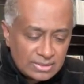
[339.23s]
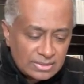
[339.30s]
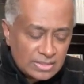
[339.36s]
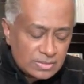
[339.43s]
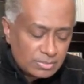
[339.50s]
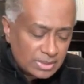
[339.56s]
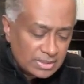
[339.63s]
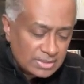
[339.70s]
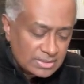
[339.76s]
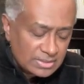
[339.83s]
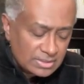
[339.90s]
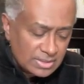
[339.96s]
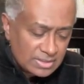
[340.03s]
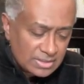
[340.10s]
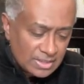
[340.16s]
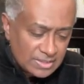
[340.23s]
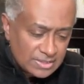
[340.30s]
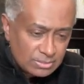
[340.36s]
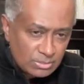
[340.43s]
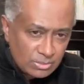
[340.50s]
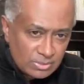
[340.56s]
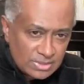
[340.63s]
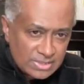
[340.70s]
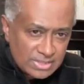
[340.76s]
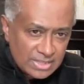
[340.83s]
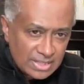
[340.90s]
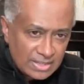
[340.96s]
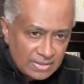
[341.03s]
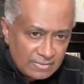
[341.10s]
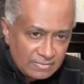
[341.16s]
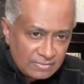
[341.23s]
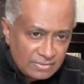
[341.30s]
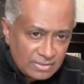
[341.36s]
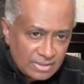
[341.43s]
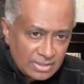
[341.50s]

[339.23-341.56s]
This means this customer will save